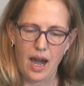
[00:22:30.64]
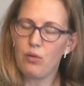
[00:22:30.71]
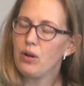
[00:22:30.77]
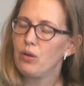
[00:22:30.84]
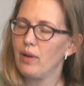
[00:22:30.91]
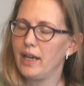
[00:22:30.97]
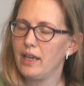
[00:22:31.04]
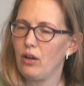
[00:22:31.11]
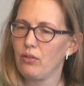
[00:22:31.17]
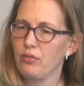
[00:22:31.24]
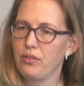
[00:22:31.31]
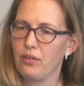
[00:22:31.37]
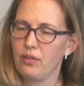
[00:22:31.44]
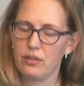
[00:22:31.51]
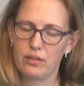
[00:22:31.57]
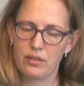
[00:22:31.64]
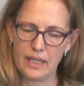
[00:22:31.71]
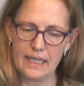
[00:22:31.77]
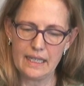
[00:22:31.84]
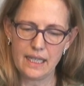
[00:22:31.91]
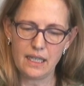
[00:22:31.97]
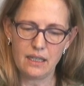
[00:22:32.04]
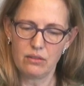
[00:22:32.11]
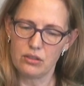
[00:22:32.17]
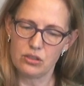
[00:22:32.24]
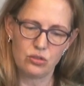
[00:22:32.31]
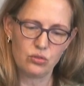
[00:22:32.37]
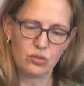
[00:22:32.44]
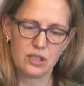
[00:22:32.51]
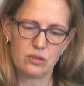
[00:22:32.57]
our way of thinking,
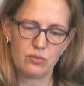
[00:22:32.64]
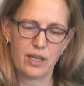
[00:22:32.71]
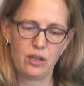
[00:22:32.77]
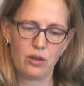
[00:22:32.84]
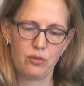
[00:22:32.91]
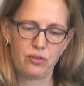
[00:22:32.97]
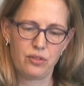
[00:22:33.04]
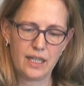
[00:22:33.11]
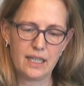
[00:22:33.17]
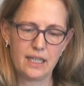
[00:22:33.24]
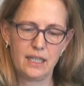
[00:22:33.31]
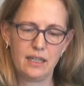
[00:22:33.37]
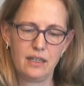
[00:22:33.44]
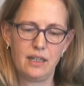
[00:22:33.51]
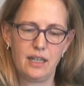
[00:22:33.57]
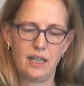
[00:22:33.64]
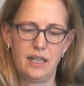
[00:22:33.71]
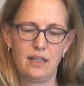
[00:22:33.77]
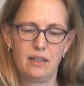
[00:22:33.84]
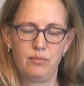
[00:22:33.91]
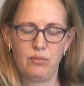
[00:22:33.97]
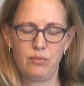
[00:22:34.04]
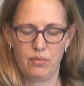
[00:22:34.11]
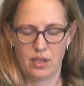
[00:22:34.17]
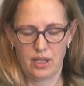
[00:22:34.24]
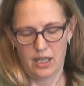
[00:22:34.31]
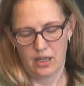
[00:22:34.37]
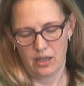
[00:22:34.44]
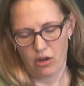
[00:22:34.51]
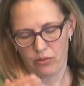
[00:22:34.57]
the students' way of thinking,
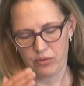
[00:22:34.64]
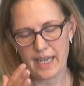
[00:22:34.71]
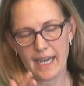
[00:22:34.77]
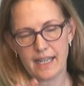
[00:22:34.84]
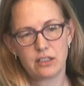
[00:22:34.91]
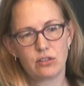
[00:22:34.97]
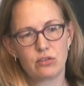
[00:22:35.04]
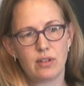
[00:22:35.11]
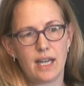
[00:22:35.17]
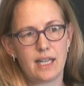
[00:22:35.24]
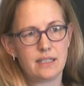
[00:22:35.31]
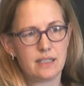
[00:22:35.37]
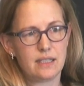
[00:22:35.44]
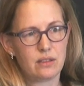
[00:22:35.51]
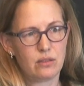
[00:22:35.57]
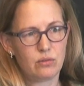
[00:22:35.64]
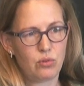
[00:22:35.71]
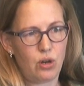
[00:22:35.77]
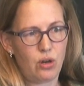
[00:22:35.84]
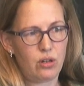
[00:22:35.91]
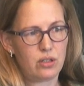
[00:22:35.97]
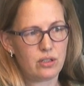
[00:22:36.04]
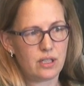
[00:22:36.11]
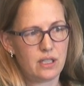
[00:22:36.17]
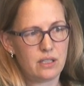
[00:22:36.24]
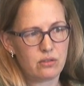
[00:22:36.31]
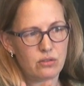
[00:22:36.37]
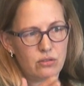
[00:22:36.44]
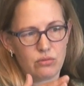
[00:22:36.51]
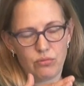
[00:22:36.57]
um, of categorizing the world
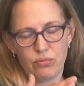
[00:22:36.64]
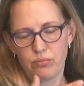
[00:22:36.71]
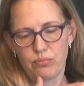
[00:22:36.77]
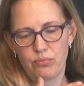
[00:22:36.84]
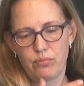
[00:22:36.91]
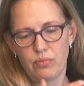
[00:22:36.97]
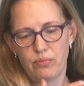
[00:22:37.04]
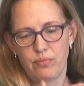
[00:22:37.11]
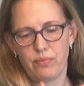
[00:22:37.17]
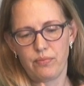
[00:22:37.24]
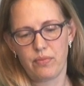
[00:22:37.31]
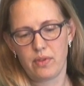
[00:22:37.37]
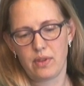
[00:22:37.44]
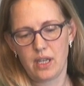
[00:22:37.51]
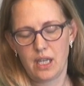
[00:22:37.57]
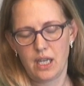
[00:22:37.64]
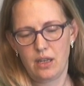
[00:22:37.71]
into um,